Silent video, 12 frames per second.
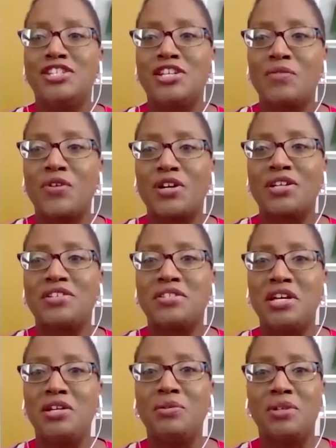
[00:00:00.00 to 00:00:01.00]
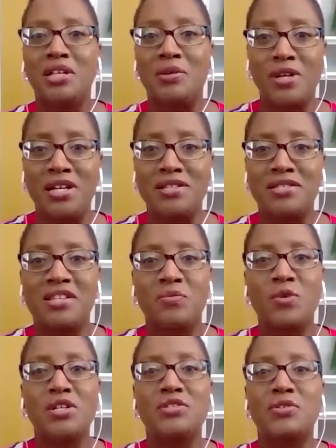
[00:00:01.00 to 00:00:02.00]
Jennifer continually reads
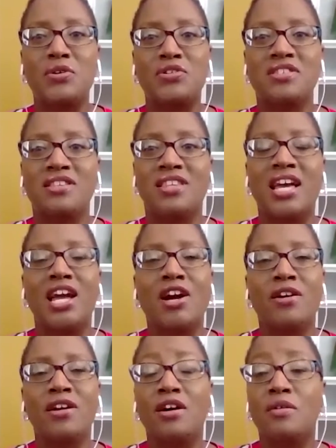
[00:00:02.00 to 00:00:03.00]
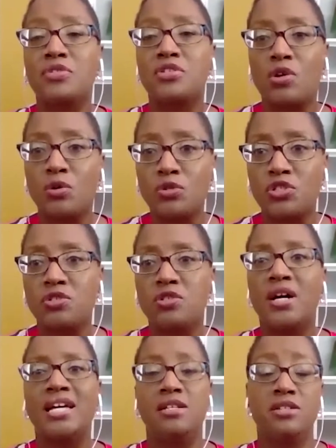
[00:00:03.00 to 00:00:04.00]
and researches in the area of
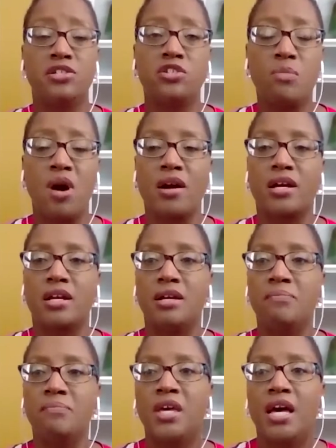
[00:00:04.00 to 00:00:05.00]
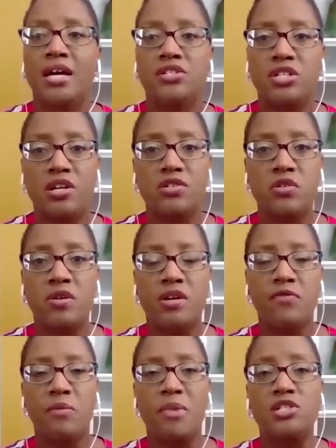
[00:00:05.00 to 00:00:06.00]
social and digital marketing and shares her
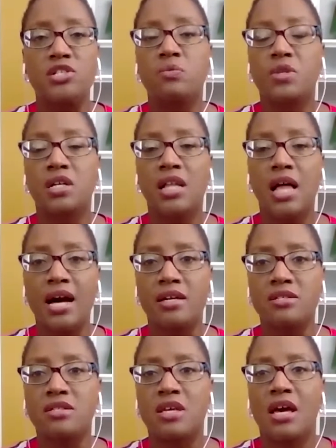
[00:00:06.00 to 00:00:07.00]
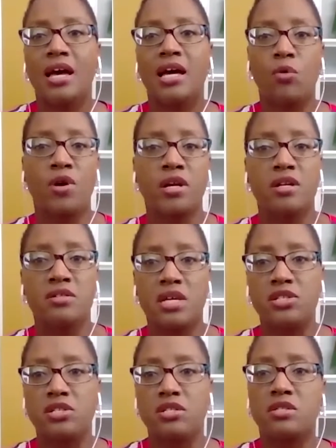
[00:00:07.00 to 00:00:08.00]
information with clients and
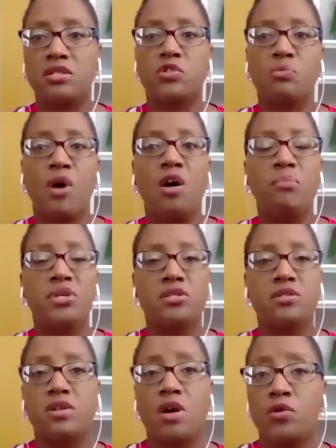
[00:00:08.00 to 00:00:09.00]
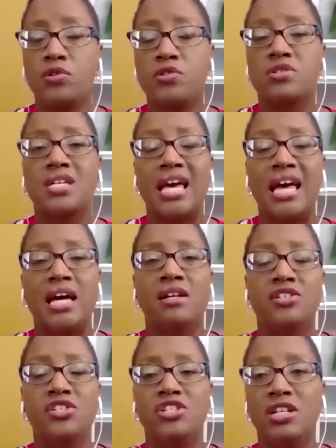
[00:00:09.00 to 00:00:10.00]
organizations so small business owners
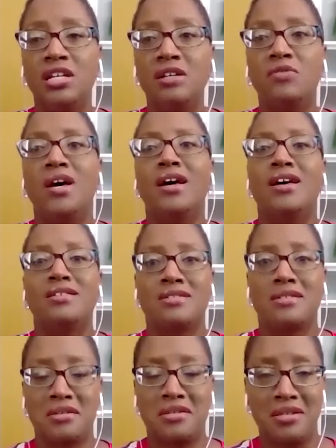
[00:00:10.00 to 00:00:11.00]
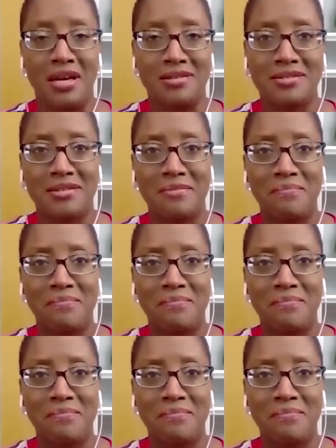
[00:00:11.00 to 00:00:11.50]
can achieve success.